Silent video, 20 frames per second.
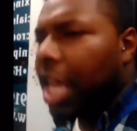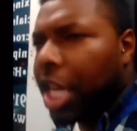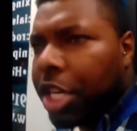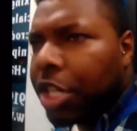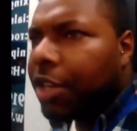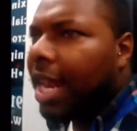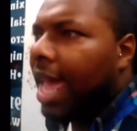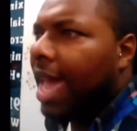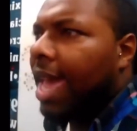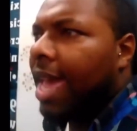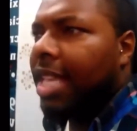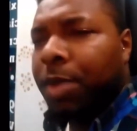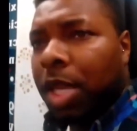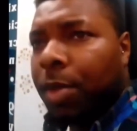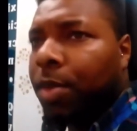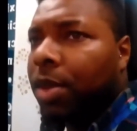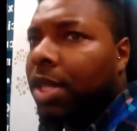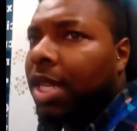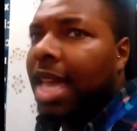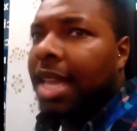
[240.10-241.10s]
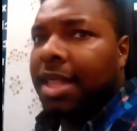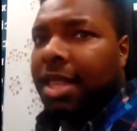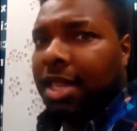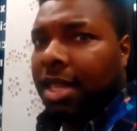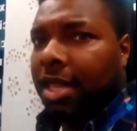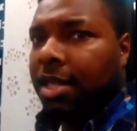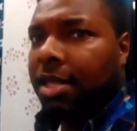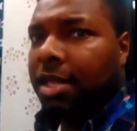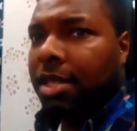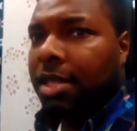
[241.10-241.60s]
ignorant people like
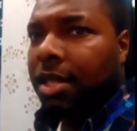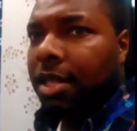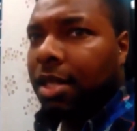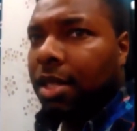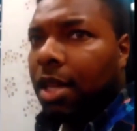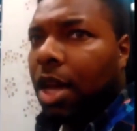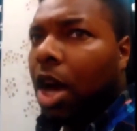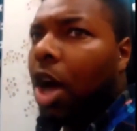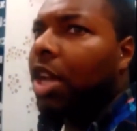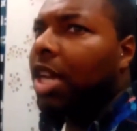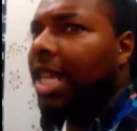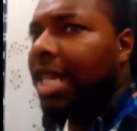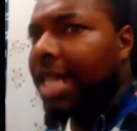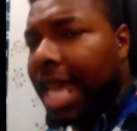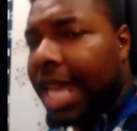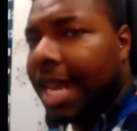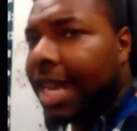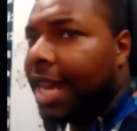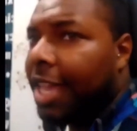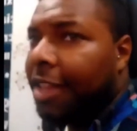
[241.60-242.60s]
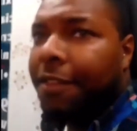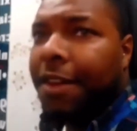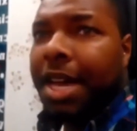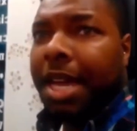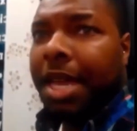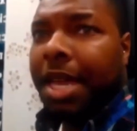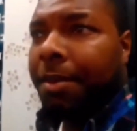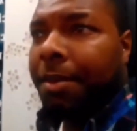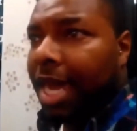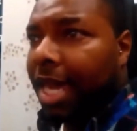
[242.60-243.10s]
this on a
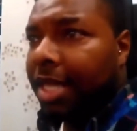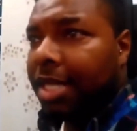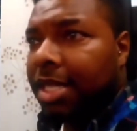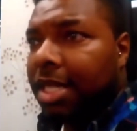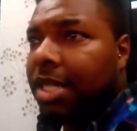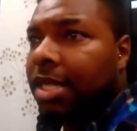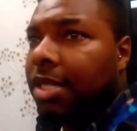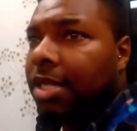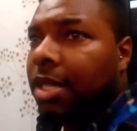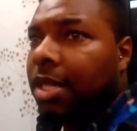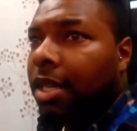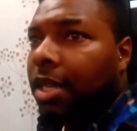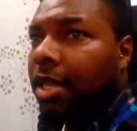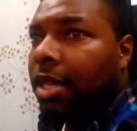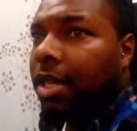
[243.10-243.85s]
day-to-day basis.